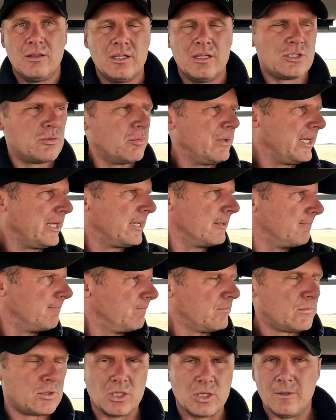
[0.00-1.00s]
this week.
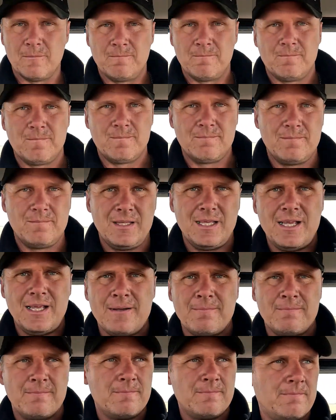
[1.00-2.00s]
So
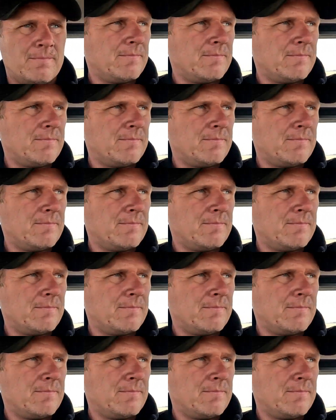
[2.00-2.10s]
yeah.